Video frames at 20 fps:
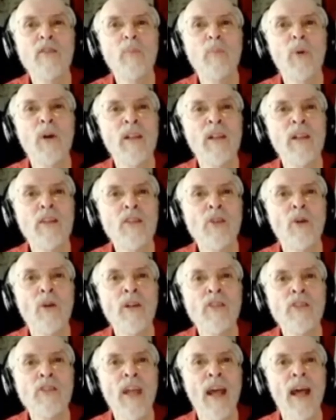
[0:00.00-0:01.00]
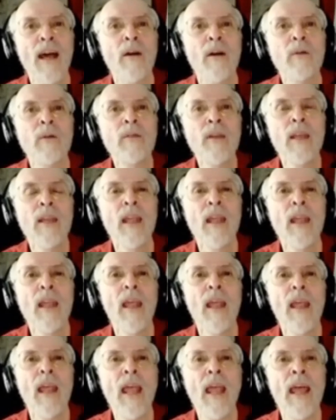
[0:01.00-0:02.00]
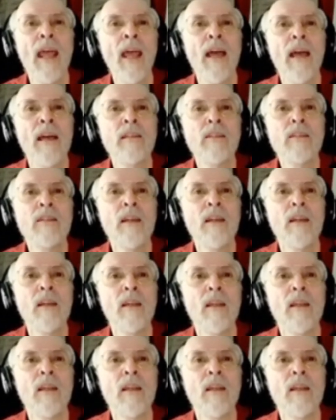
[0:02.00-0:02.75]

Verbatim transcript: putting the swords down and